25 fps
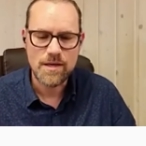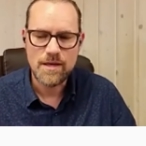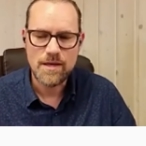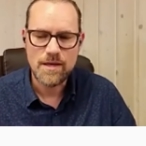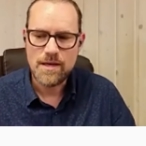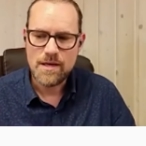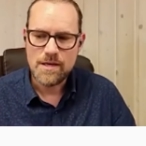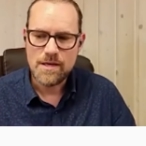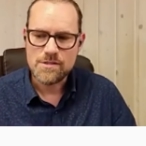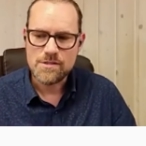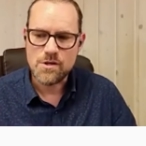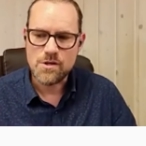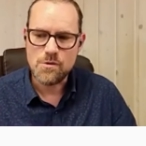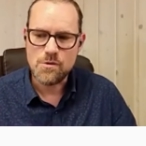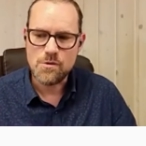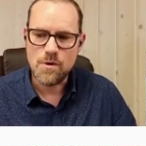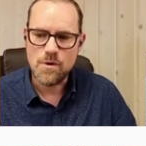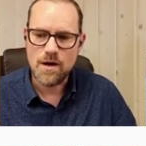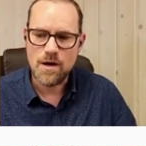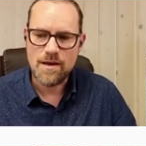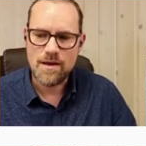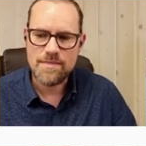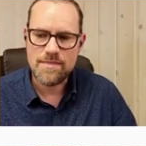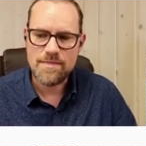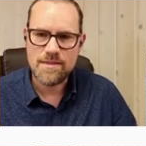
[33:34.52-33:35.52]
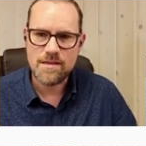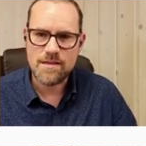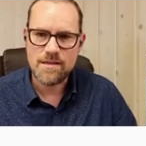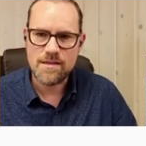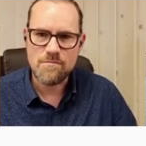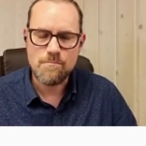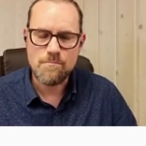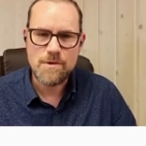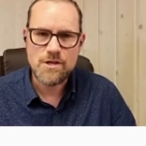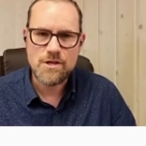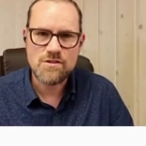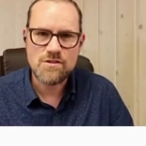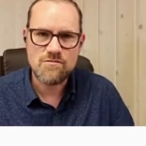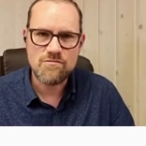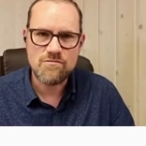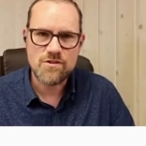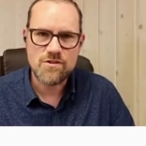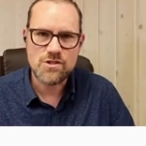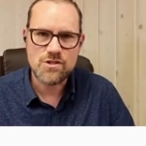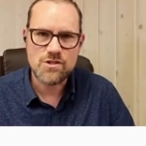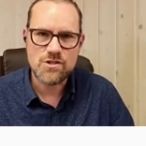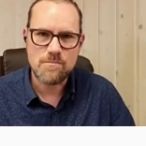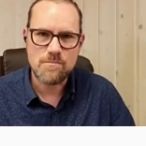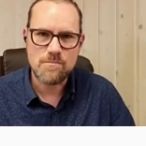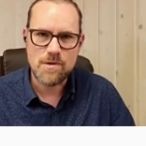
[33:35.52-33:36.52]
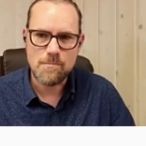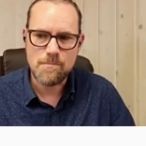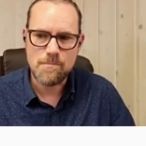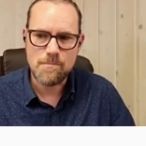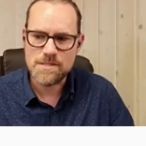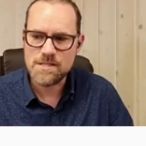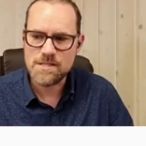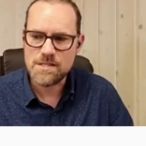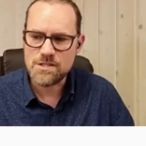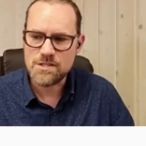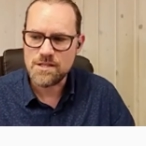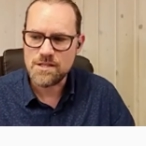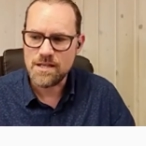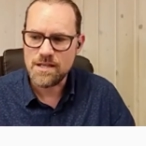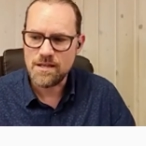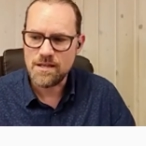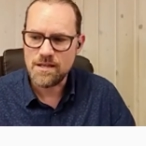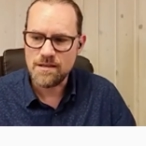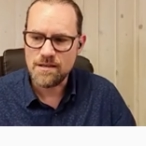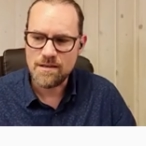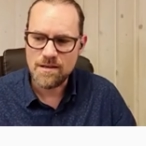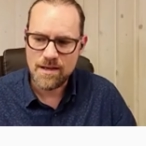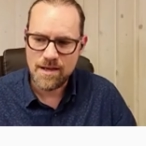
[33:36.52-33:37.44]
So I think mission, vision, and positioning,